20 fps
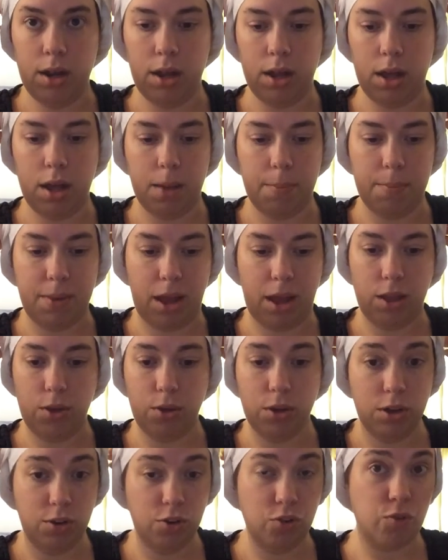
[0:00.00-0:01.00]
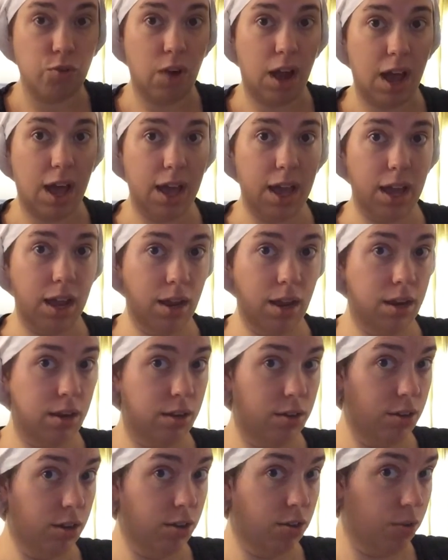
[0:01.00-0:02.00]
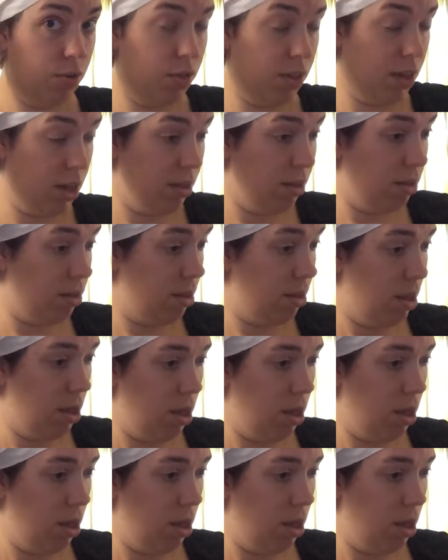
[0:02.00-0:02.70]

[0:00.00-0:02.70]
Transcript: Now you could try to do this